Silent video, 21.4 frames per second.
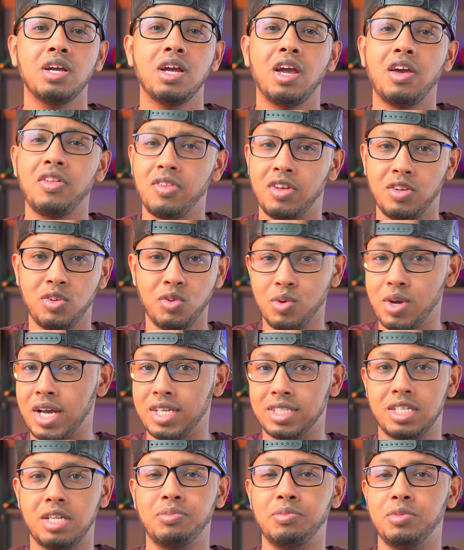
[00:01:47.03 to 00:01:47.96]
And then you
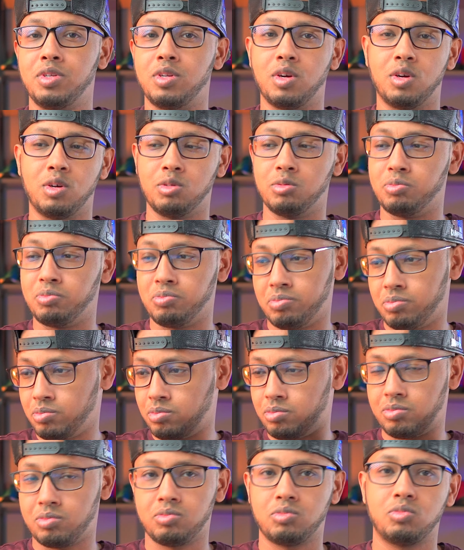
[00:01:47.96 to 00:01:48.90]
guys let me know
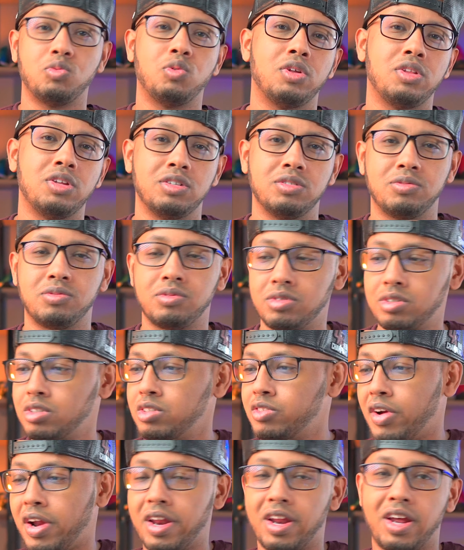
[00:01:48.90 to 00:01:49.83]
whether it's a
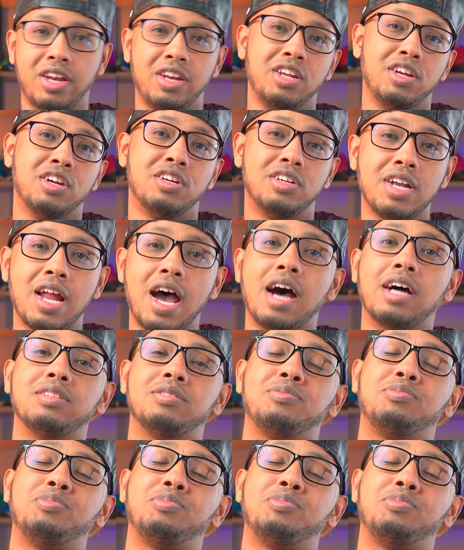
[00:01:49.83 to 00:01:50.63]
great idea or not.